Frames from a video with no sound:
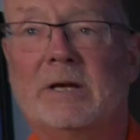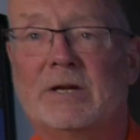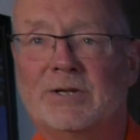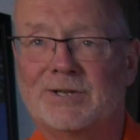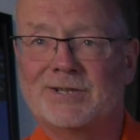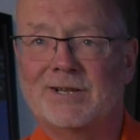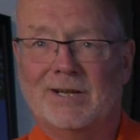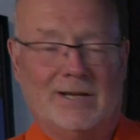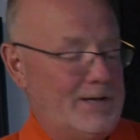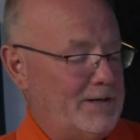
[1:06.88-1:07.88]
because
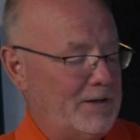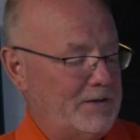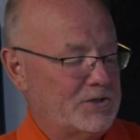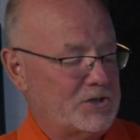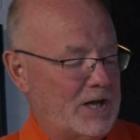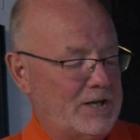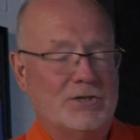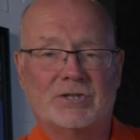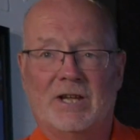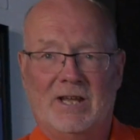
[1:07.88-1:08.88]
nothing's
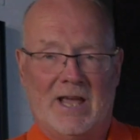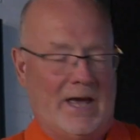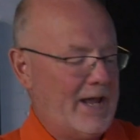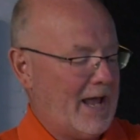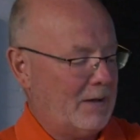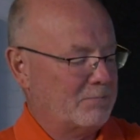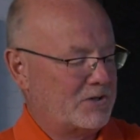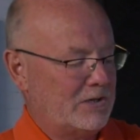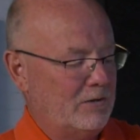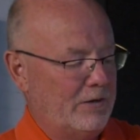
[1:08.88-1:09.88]
changed. He had it
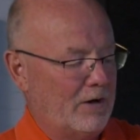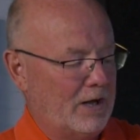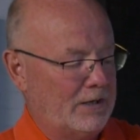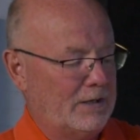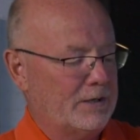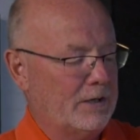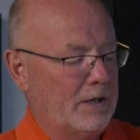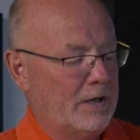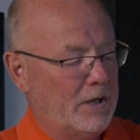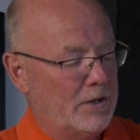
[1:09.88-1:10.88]
absolutely right.
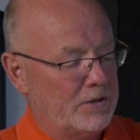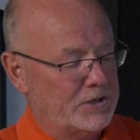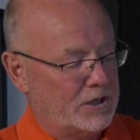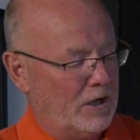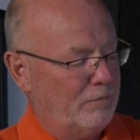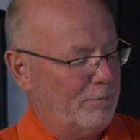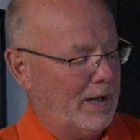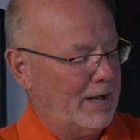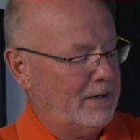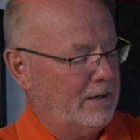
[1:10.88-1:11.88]
The shaft
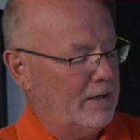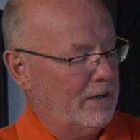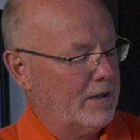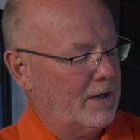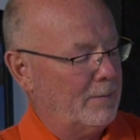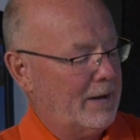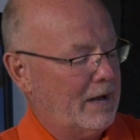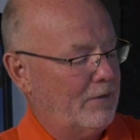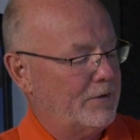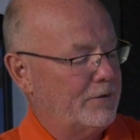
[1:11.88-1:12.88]
plane coming
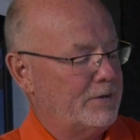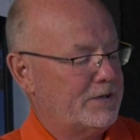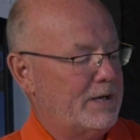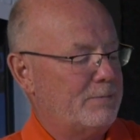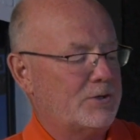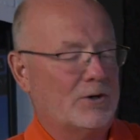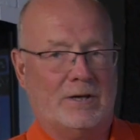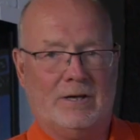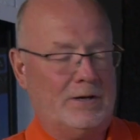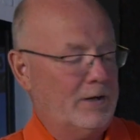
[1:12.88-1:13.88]
out through his hip
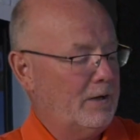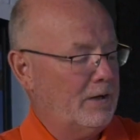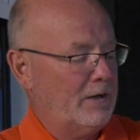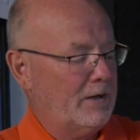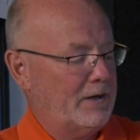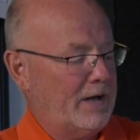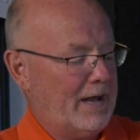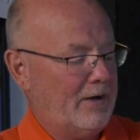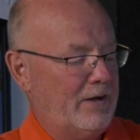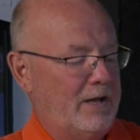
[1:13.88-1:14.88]
socket and
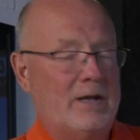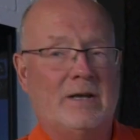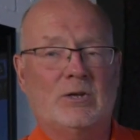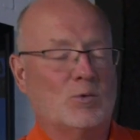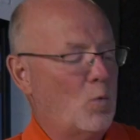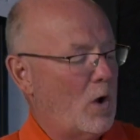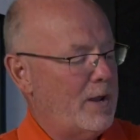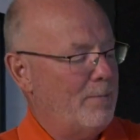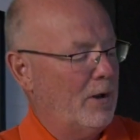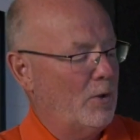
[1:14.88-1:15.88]
out here is
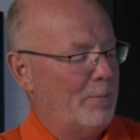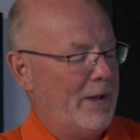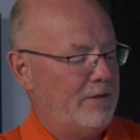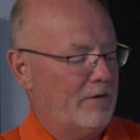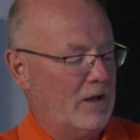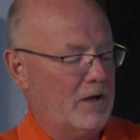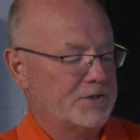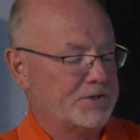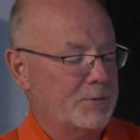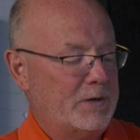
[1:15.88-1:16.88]
way below the pane of glass.
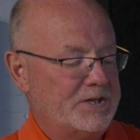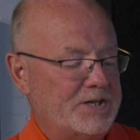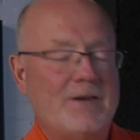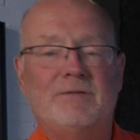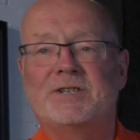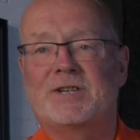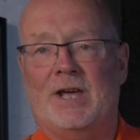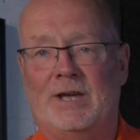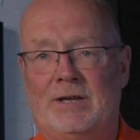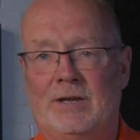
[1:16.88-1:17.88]
So we can safely
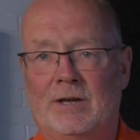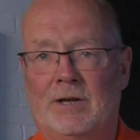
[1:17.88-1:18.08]
say